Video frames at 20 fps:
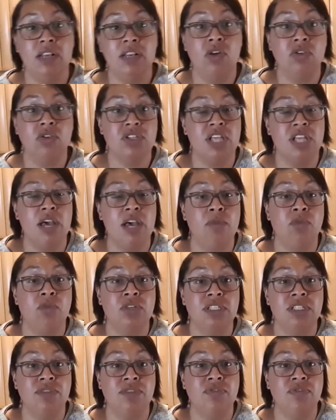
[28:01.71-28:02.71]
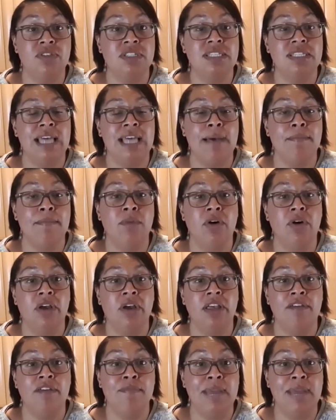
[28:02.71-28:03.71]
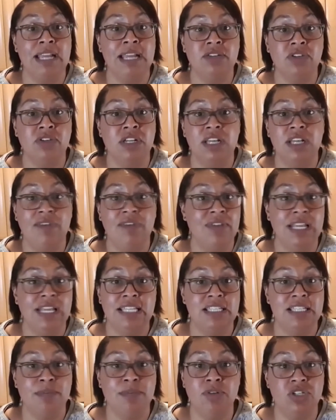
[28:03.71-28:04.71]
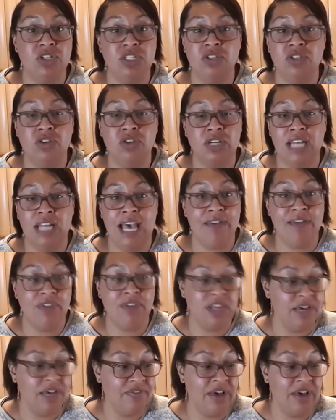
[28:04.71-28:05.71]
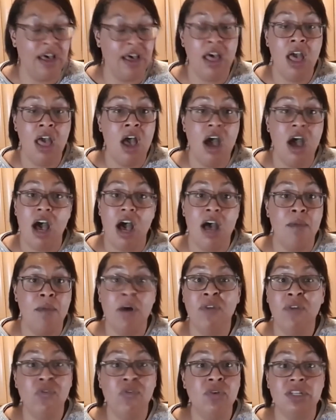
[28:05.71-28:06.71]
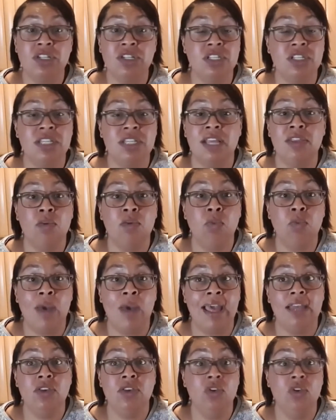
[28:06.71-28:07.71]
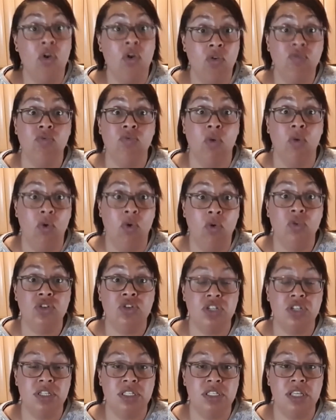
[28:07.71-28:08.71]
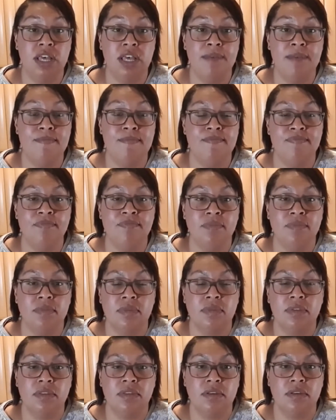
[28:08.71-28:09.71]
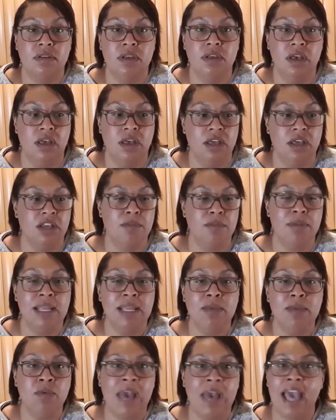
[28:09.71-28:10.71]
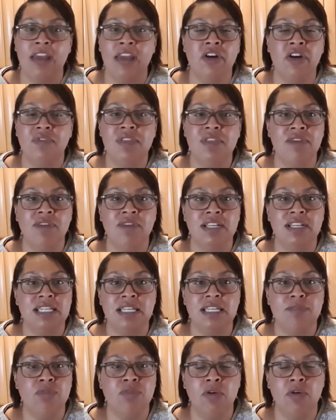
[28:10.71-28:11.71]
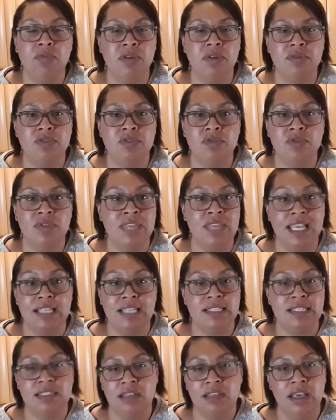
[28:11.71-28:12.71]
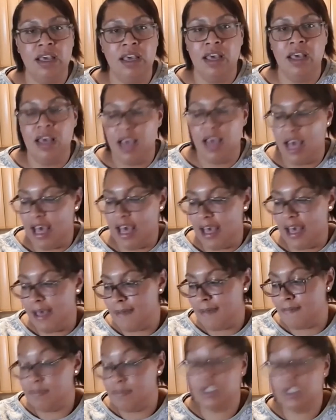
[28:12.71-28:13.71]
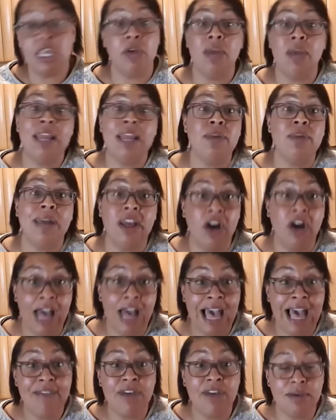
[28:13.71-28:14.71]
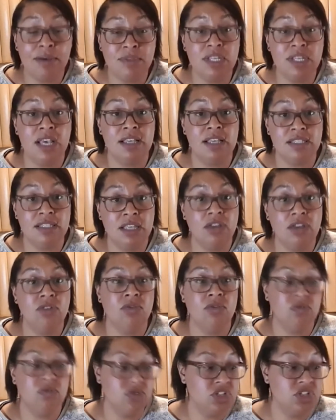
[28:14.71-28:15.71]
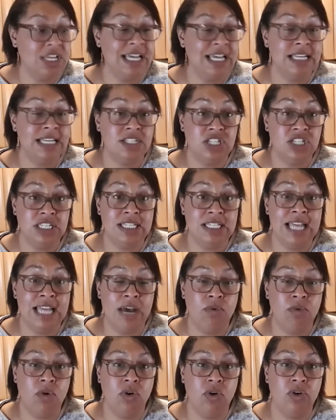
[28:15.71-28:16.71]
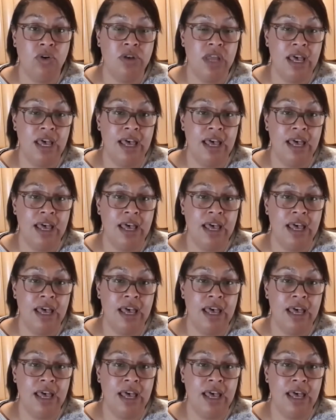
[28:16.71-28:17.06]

long term what difference that might have made on another litter, but she's not going to have another. I've always just done the wet, not raw, just complete wet, and I've never had any problems with this. So anyway, I have upped her, so she's now on